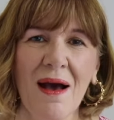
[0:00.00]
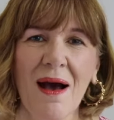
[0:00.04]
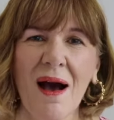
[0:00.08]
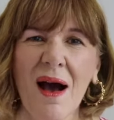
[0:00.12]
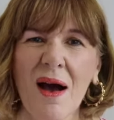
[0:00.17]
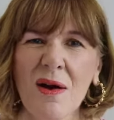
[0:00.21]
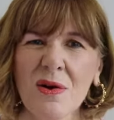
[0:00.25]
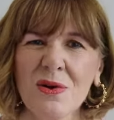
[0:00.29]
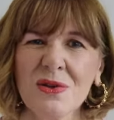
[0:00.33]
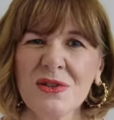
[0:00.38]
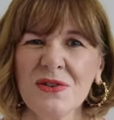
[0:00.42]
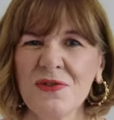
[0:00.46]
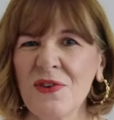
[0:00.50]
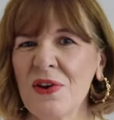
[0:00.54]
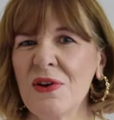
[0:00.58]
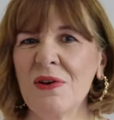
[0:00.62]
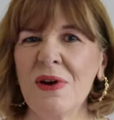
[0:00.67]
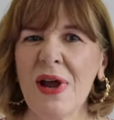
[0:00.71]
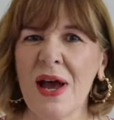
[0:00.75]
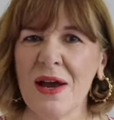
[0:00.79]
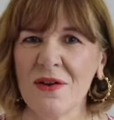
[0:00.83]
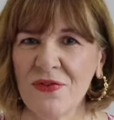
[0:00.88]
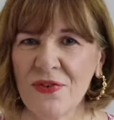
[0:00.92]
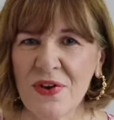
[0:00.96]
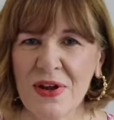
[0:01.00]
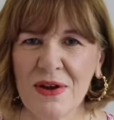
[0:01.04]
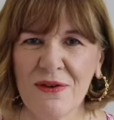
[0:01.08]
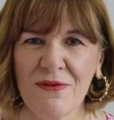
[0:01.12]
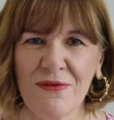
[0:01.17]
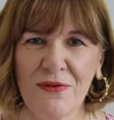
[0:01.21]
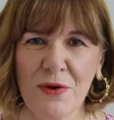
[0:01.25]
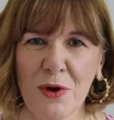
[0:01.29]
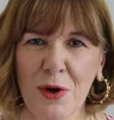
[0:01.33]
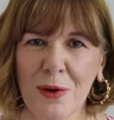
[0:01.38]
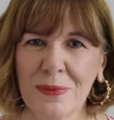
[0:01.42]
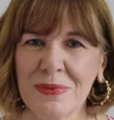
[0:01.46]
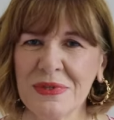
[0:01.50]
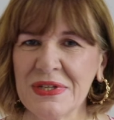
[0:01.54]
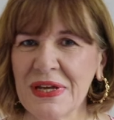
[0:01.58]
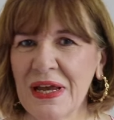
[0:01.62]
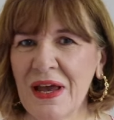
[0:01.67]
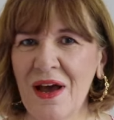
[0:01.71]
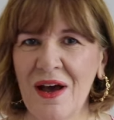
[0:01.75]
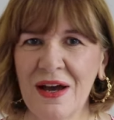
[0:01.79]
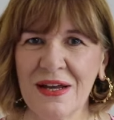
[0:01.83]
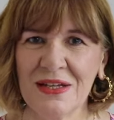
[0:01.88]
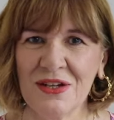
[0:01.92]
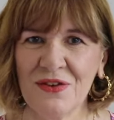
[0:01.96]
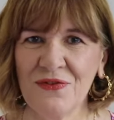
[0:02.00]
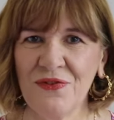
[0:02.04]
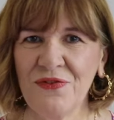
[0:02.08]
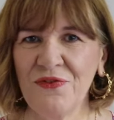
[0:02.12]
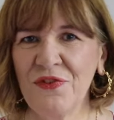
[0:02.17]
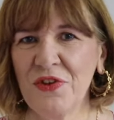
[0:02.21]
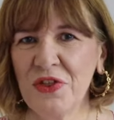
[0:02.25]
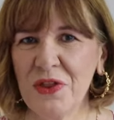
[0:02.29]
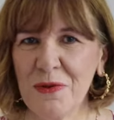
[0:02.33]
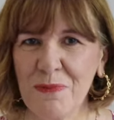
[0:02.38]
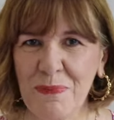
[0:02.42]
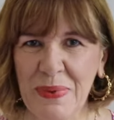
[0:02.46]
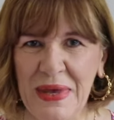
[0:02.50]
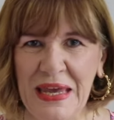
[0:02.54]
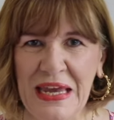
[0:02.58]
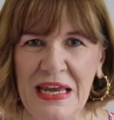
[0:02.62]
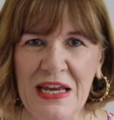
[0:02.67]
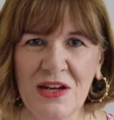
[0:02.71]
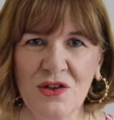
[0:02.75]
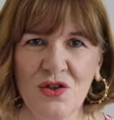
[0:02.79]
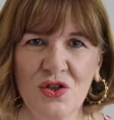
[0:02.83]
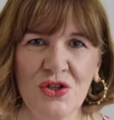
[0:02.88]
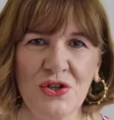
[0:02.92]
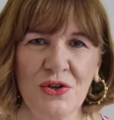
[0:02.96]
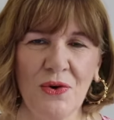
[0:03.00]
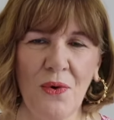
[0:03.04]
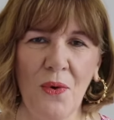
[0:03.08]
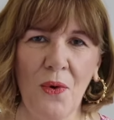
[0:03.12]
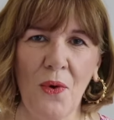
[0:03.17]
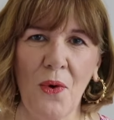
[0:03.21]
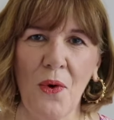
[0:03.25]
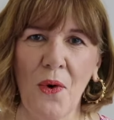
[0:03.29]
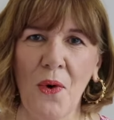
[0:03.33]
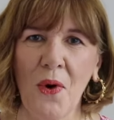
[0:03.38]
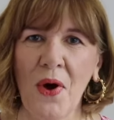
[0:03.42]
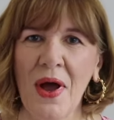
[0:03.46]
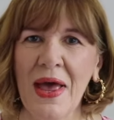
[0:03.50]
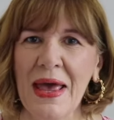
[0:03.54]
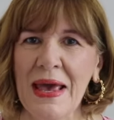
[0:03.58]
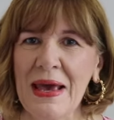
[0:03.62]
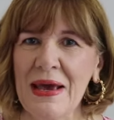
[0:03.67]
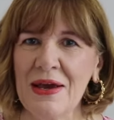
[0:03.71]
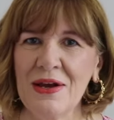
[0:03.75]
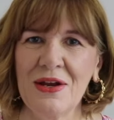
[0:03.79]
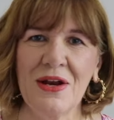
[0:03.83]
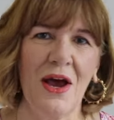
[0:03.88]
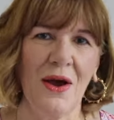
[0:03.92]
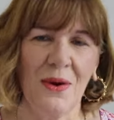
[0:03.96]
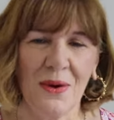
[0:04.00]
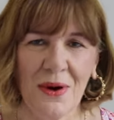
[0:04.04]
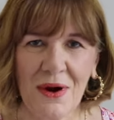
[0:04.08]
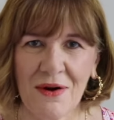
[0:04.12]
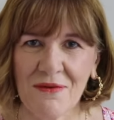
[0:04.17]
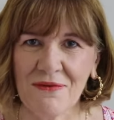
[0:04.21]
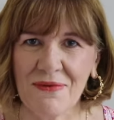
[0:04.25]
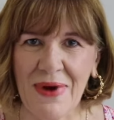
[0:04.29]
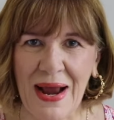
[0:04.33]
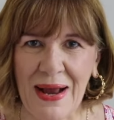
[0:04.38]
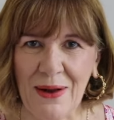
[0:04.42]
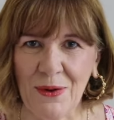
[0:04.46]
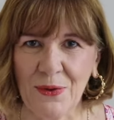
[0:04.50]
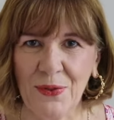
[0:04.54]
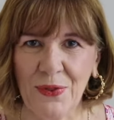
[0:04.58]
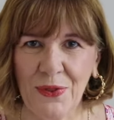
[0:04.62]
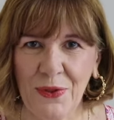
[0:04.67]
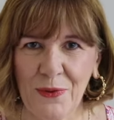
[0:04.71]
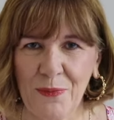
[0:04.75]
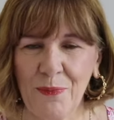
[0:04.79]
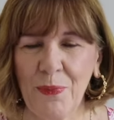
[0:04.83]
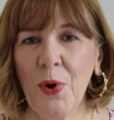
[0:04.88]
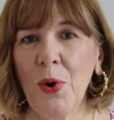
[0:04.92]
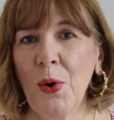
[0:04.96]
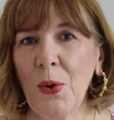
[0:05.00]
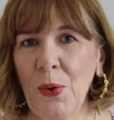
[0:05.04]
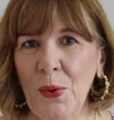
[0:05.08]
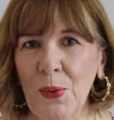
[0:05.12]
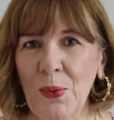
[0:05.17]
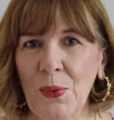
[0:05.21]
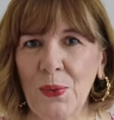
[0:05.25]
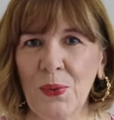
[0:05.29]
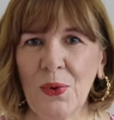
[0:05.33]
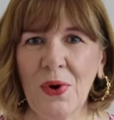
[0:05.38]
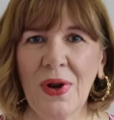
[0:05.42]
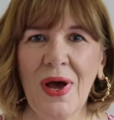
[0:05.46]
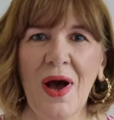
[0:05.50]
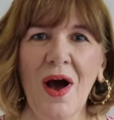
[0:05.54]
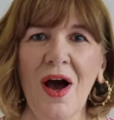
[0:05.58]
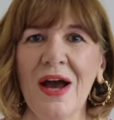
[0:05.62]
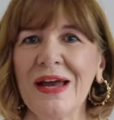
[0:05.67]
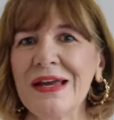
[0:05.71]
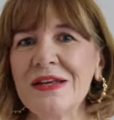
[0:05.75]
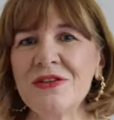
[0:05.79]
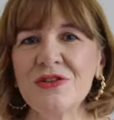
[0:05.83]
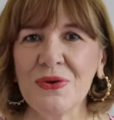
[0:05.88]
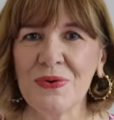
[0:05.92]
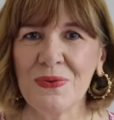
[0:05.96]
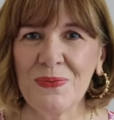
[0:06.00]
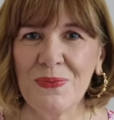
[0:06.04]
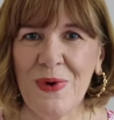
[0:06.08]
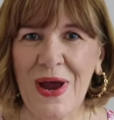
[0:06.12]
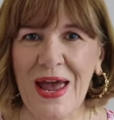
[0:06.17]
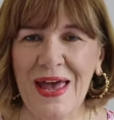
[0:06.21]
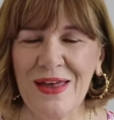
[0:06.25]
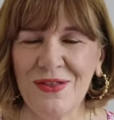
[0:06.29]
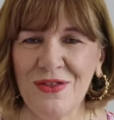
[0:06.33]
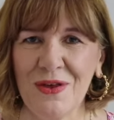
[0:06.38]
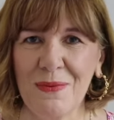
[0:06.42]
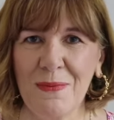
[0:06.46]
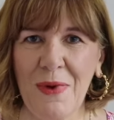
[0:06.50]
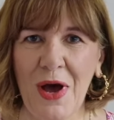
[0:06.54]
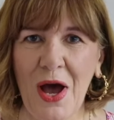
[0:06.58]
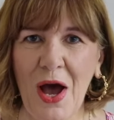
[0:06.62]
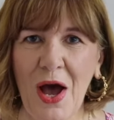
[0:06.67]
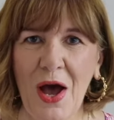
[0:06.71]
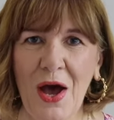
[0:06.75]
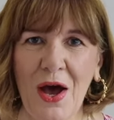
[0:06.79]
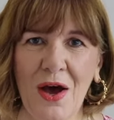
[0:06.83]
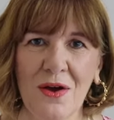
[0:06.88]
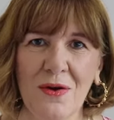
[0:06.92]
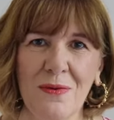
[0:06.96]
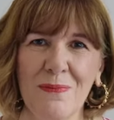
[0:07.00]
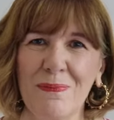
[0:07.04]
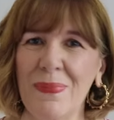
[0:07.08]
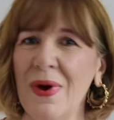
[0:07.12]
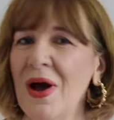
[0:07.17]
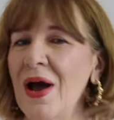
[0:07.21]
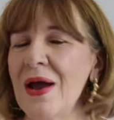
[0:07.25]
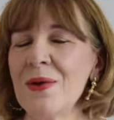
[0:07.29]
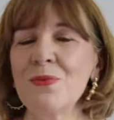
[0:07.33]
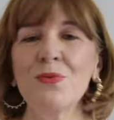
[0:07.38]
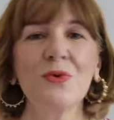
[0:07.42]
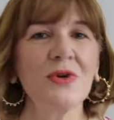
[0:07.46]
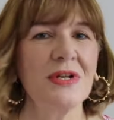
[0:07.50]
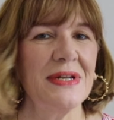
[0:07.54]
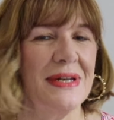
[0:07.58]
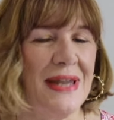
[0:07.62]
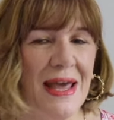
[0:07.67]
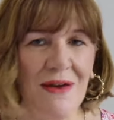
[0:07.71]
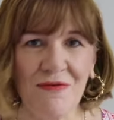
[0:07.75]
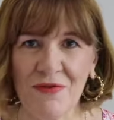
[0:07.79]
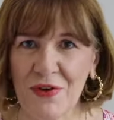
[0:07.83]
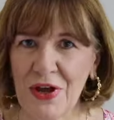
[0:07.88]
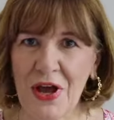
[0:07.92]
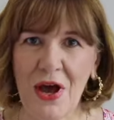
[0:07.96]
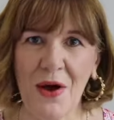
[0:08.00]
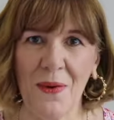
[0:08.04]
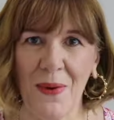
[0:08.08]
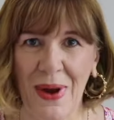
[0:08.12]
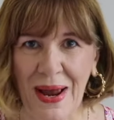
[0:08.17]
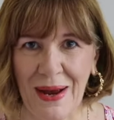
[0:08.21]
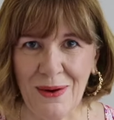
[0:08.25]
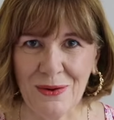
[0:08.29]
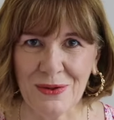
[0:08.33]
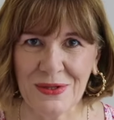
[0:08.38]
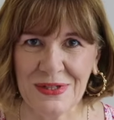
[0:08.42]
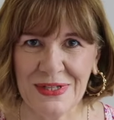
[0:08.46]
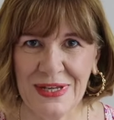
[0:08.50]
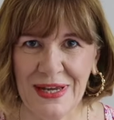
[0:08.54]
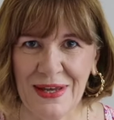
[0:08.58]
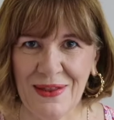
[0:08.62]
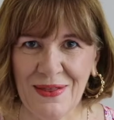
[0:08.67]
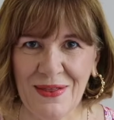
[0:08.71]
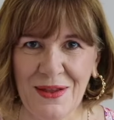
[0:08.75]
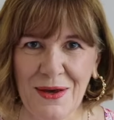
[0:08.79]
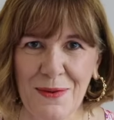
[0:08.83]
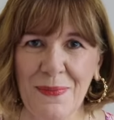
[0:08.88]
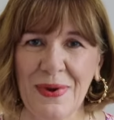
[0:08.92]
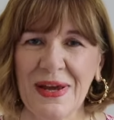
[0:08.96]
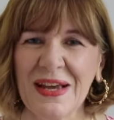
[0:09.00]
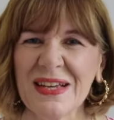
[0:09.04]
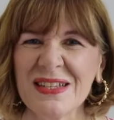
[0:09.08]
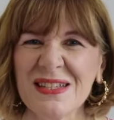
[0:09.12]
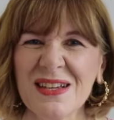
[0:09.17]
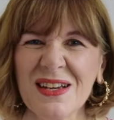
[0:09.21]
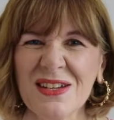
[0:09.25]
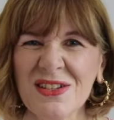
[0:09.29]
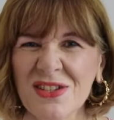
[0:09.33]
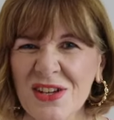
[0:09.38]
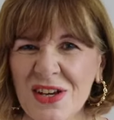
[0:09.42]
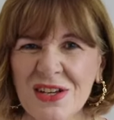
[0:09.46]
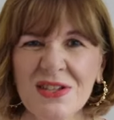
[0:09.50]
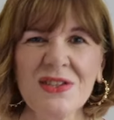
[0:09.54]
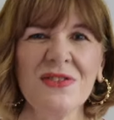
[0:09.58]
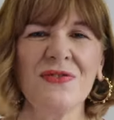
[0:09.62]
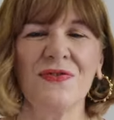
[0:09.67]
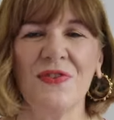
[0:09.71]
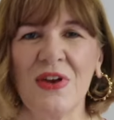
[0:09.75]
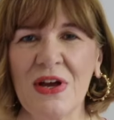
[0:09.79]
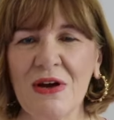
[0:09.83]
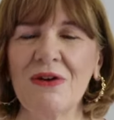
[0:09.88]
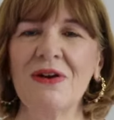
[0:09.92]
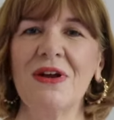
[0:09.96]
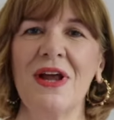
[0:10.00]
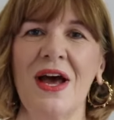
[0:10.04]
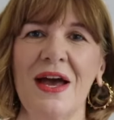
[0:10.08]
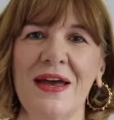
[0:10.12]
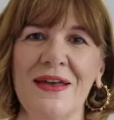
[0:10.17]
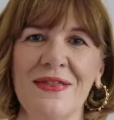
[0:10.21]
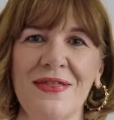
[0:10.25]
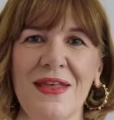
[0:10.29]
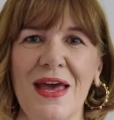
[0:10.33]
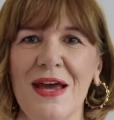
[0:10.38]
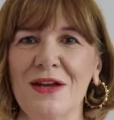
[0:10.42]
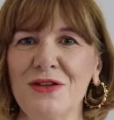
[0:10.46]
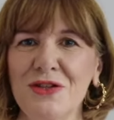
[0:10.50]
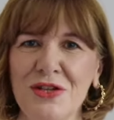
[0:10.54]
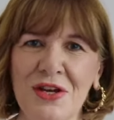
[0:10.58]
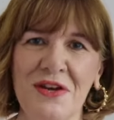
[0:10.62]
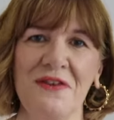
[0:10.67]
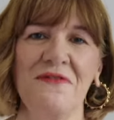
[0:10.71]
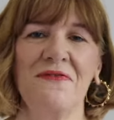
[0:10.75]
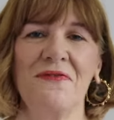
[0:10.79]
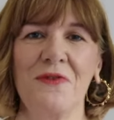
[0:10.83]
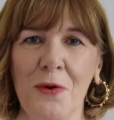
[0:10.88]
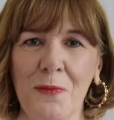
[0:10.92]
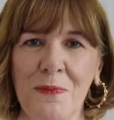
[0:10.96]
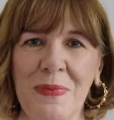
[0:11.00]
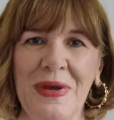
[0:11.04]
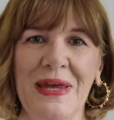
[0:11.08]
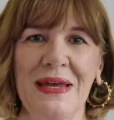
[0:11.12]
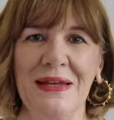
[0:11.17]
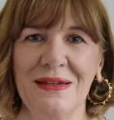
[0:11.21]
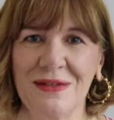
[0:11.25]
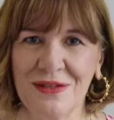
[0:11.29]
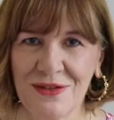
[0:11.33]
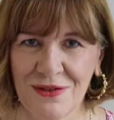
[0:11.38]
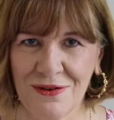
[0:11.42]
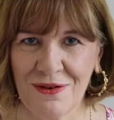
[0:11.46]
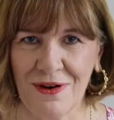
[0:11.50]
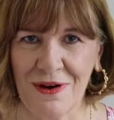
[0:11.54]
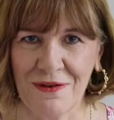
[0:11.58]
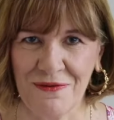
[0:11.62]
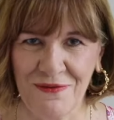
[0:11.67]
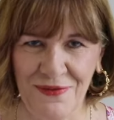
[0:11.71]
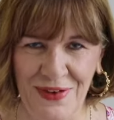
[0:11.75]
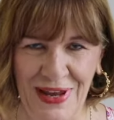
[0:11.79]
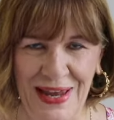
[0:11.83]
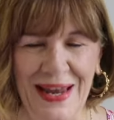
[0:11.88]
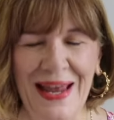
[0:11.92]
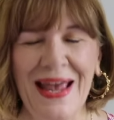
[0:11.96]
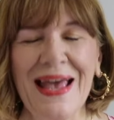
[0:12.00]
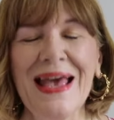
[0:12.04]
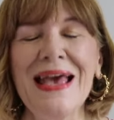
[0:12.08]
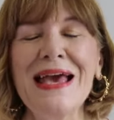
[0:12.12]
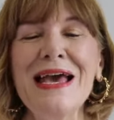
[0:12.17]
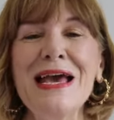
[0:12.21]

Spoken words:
I always feel like flip-flops are kind of for the beach or, you know, around the pool. I do wear them at home, but I would never go out in them because I just feel like they're too floppy and scruffy.